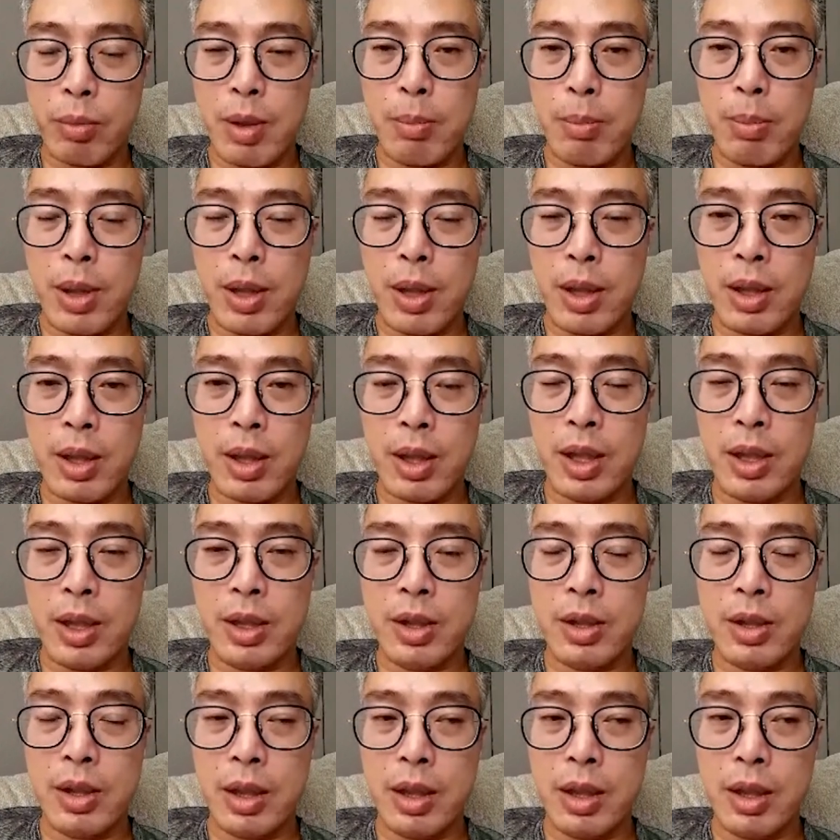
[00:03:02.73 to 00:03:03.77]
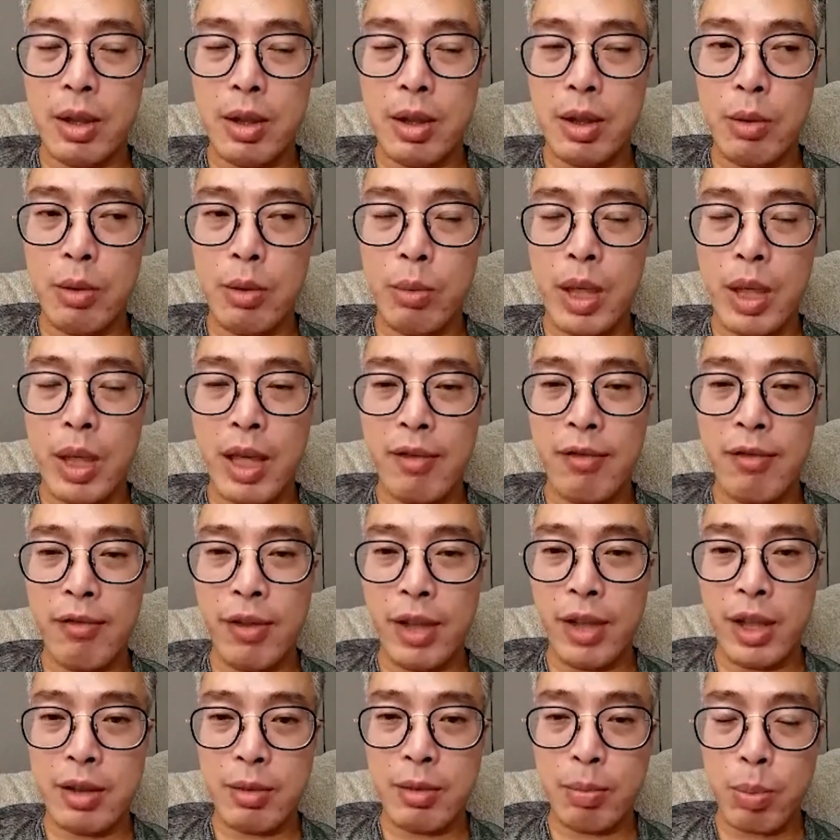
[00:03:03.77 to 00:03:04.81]
One part is uh, you know we have
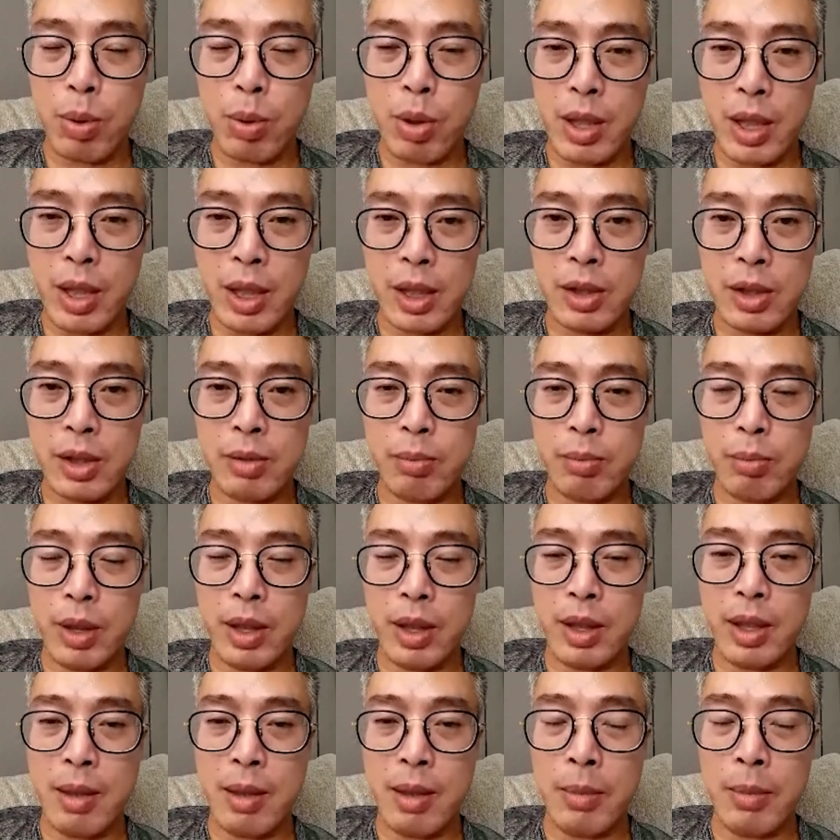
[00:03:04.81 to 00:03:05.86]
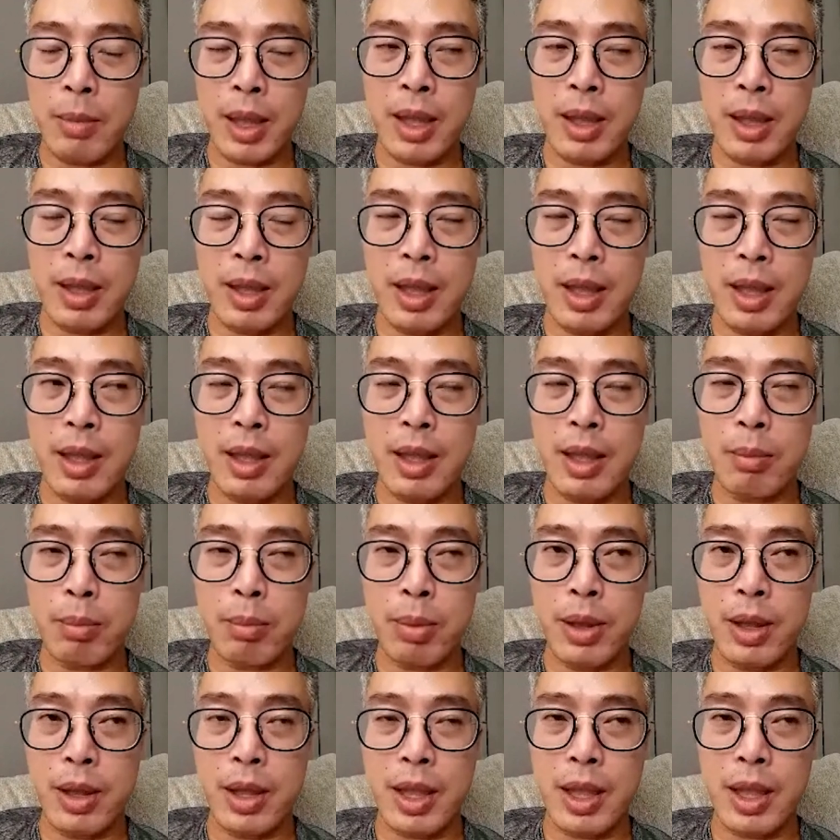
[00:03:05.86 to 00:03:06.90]
fixed price with them, and another
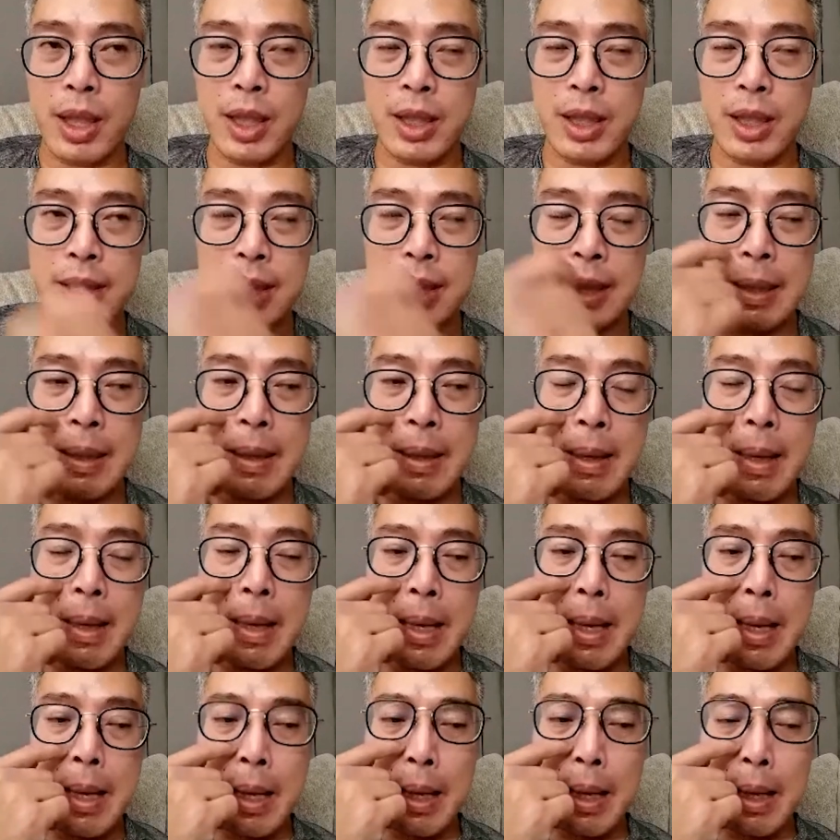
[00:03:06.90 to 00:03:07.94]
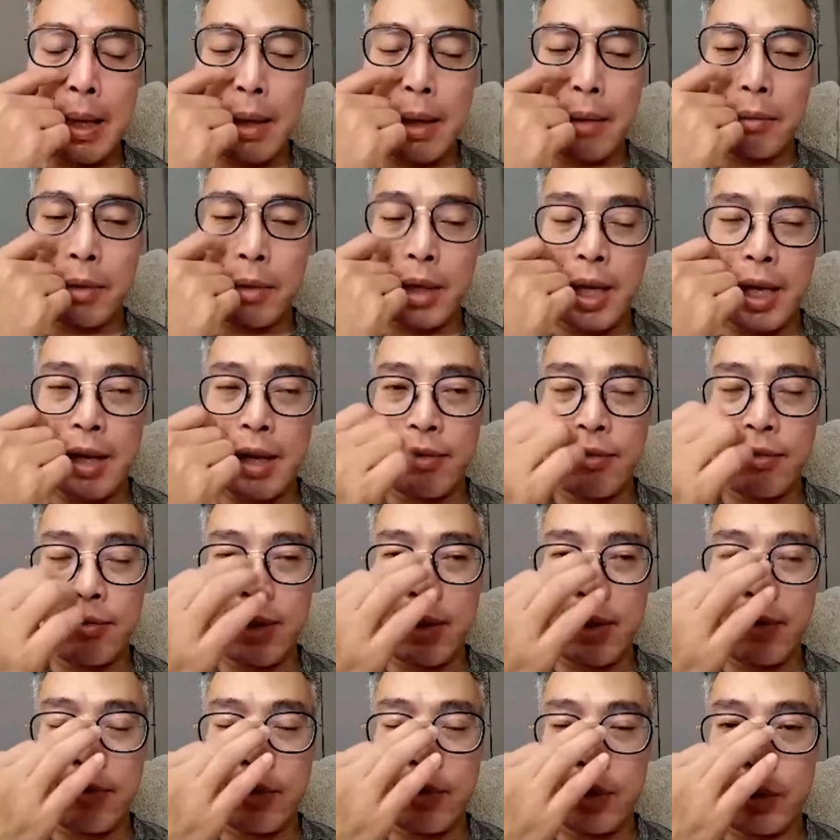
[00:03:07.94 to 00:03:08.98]
part is uh, we have
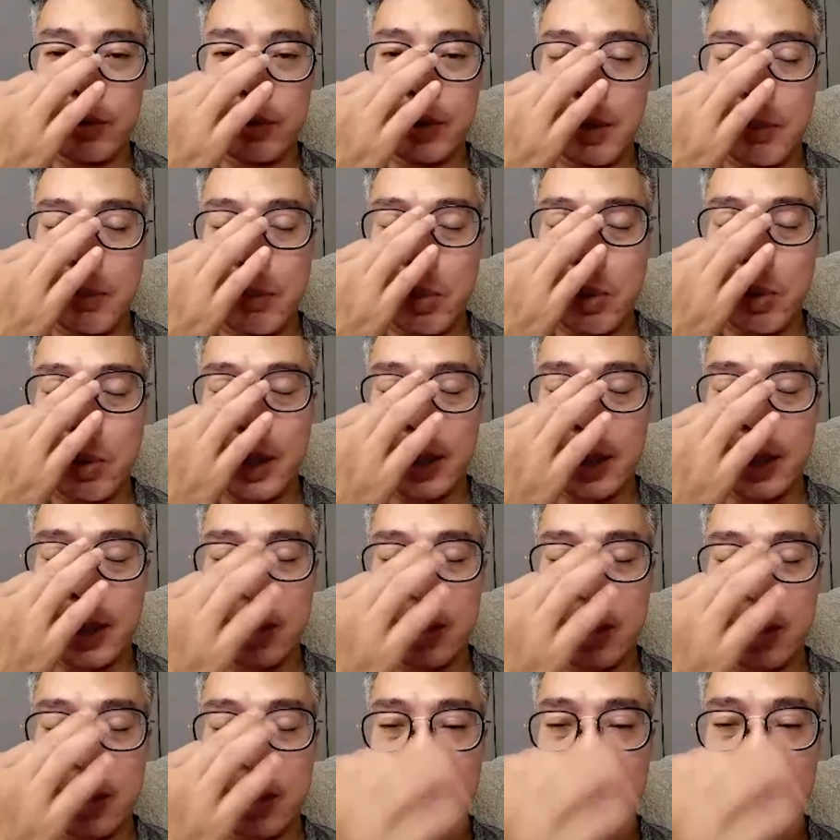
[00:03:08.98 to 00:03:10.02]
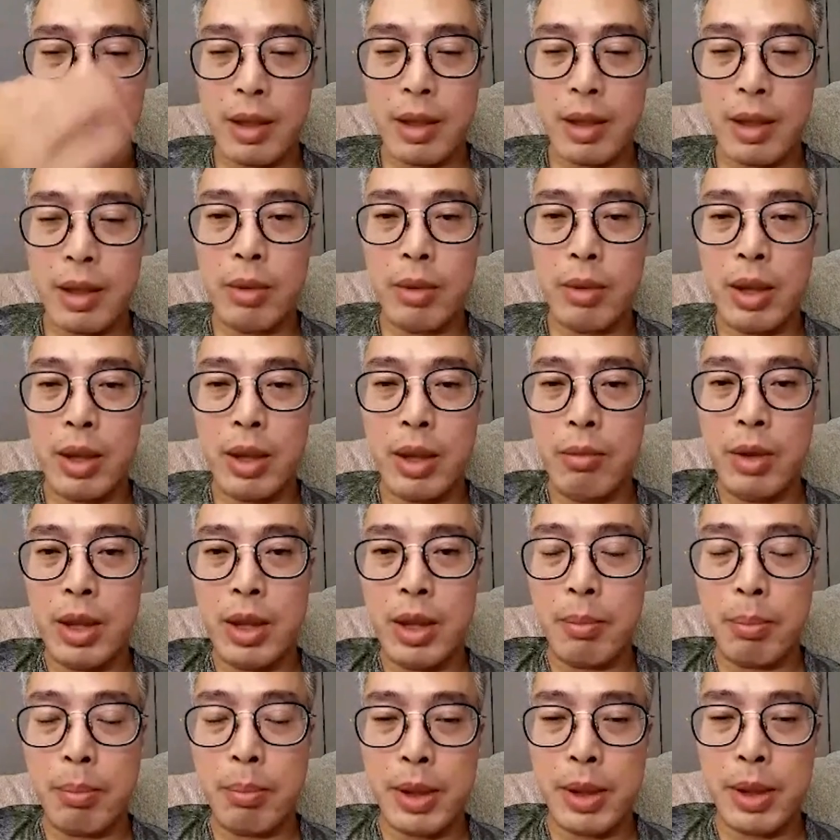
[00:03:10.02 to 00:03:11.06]
a floating price with with
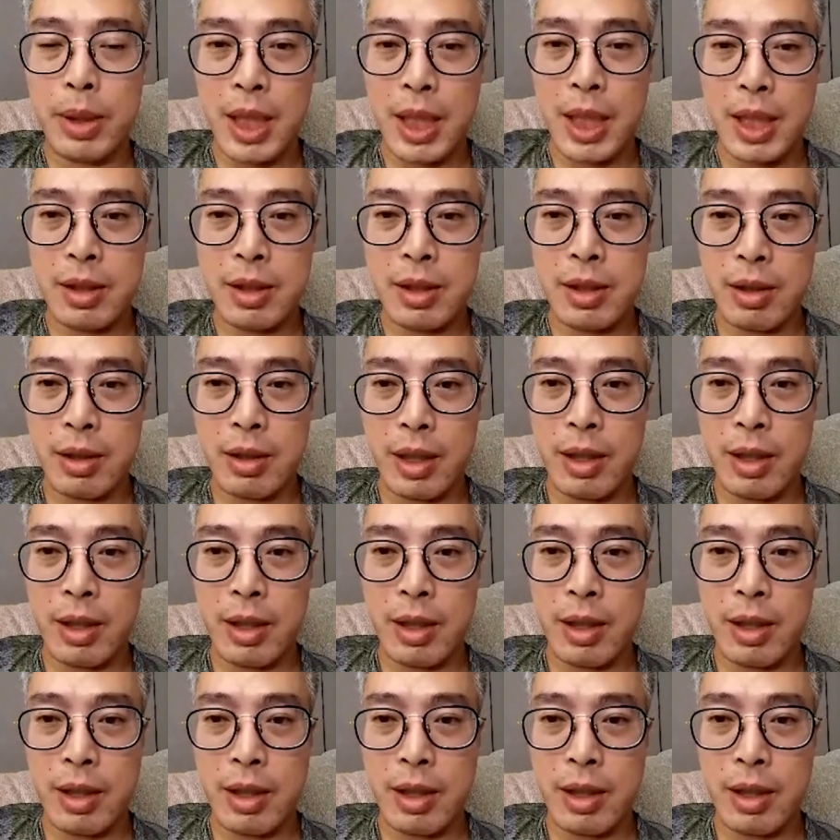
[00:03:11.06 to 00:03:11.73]
with the purchaser.